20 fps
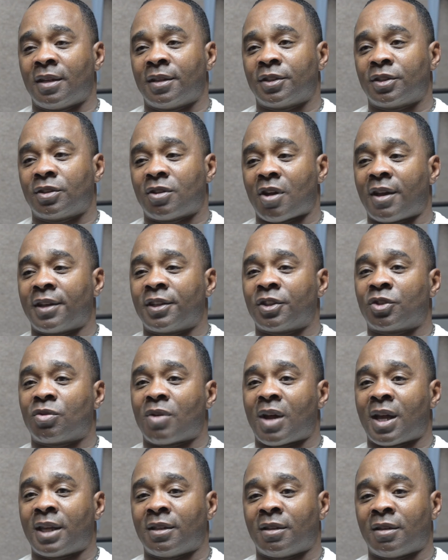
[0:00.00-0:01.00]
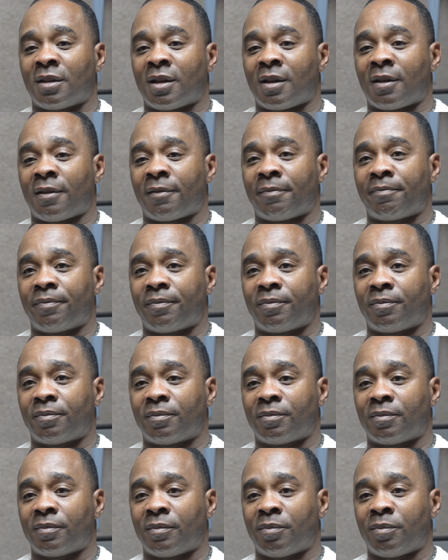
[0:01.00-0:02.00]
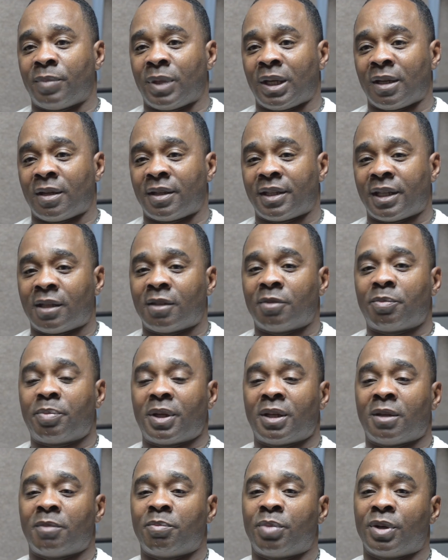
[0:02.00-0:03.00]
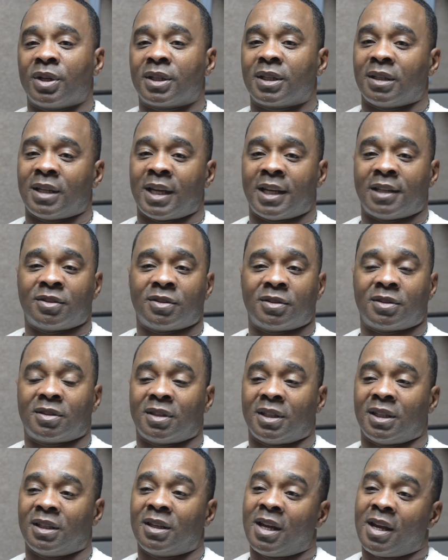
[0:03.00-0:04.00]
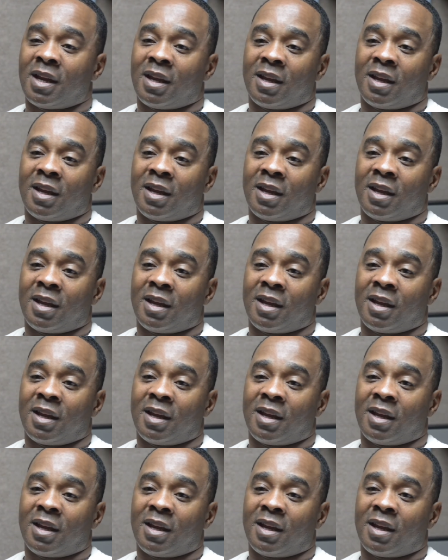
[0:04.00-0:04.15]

started trying to be an independent booking agency,